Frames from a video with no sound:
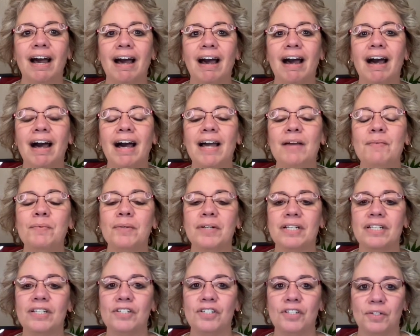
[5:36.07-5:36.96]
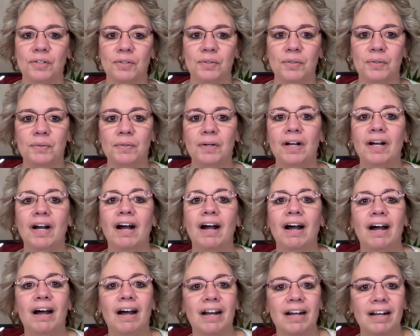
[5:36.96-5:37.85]
I want to
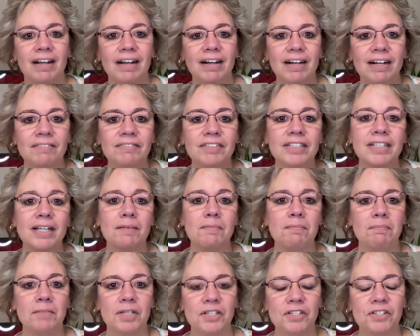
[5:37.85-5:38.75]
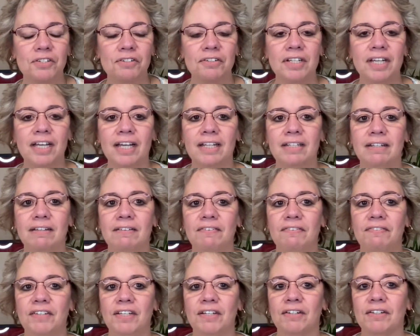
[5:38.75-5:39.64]
uncover the mystery and the
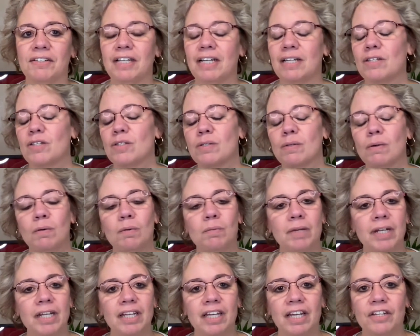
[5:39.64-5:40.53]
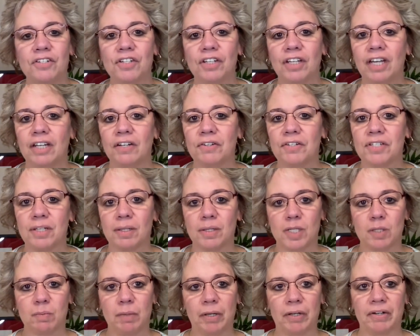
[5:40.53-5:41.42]
fear that so many educators
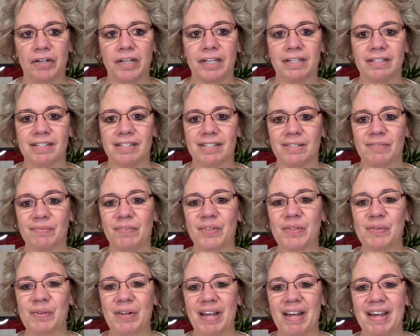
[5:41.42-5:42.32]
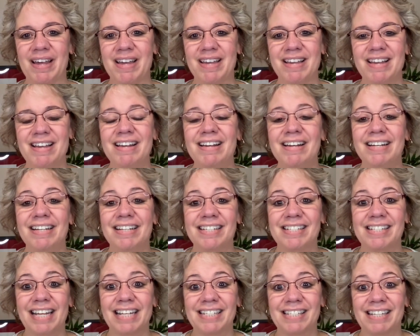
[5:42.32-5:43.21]
experience. Okay?
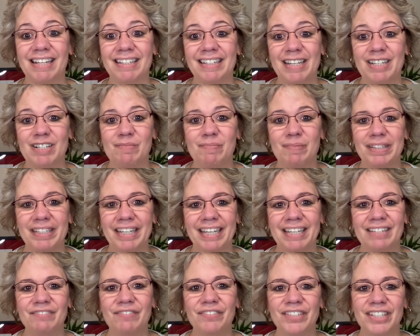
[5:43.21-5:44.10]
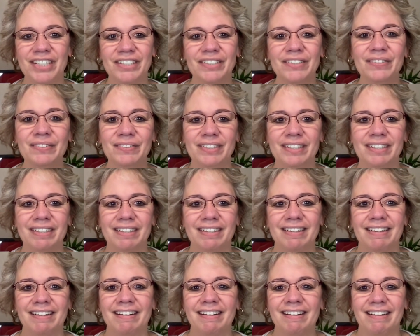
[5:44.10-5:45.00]
Does that sound like a plan for you?
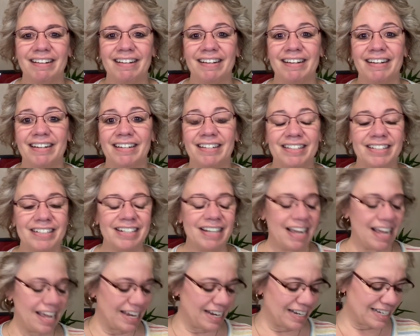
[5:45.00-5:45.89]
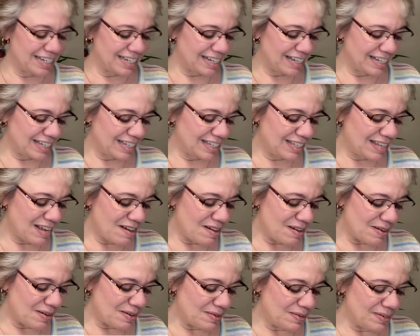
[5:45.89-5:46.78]
All right.
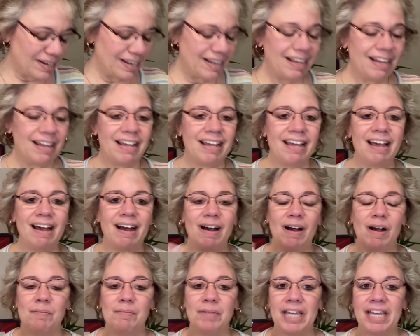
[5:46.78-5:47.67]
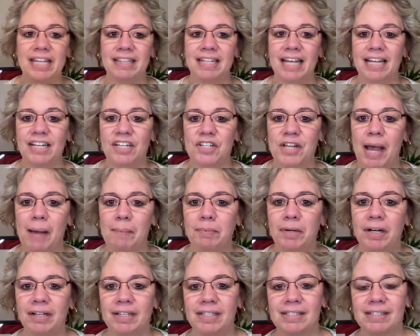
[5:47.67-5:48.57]
So in that
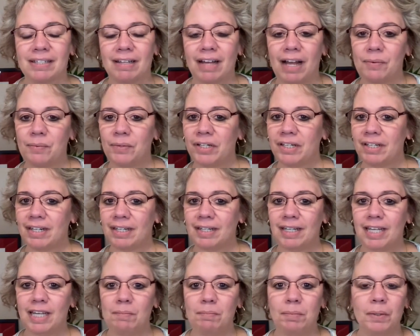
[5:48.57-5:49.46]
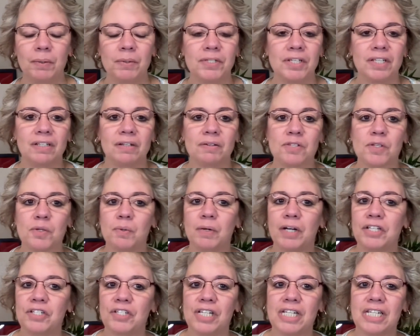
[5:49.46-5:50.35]
chat box, I want you to keep posting those
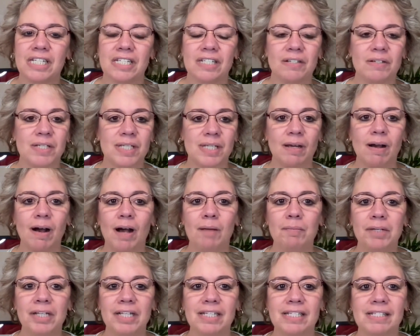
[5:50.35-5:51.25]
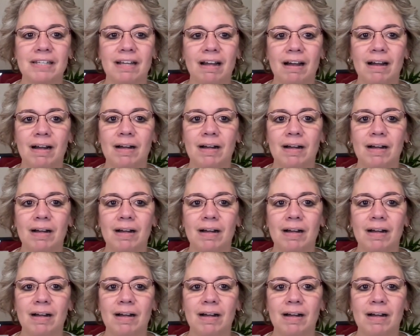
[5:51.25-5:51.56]
questions and those comments